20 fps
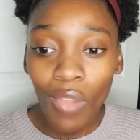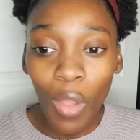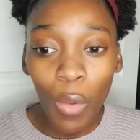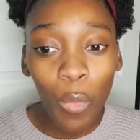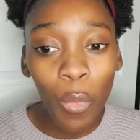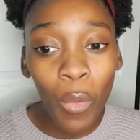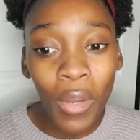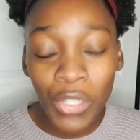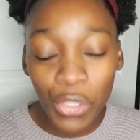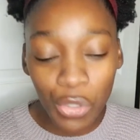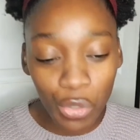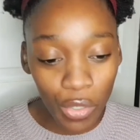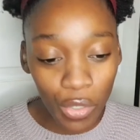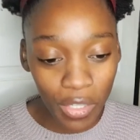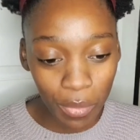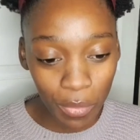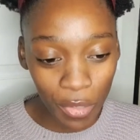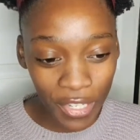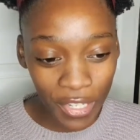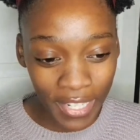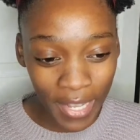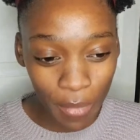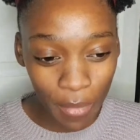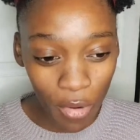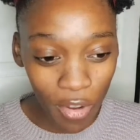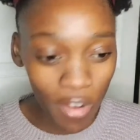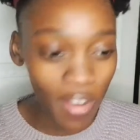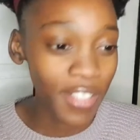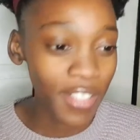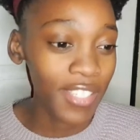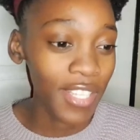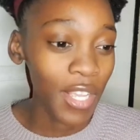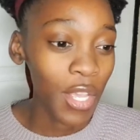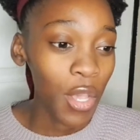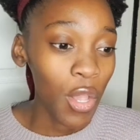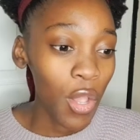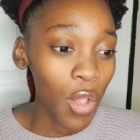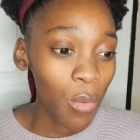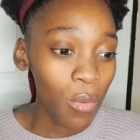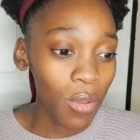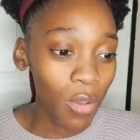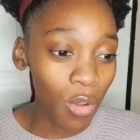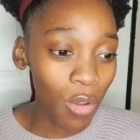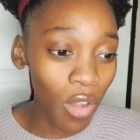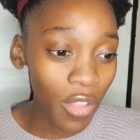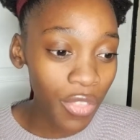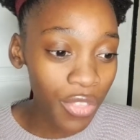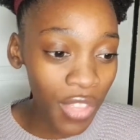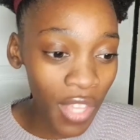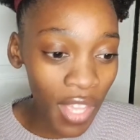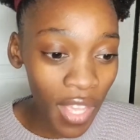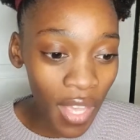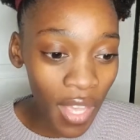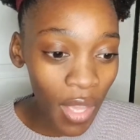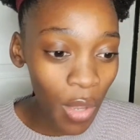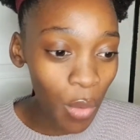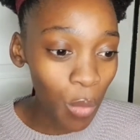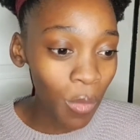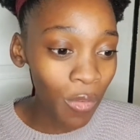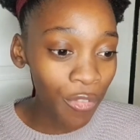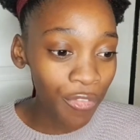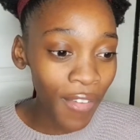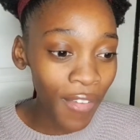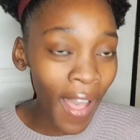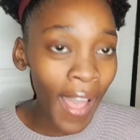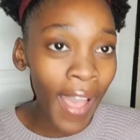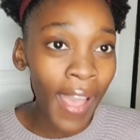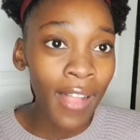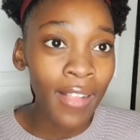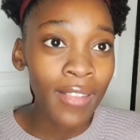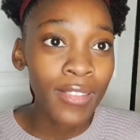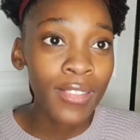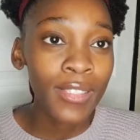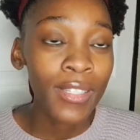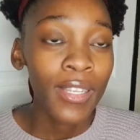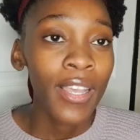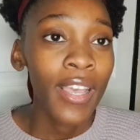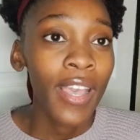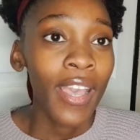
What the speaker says: We went to a small claim court. We got there, we filed.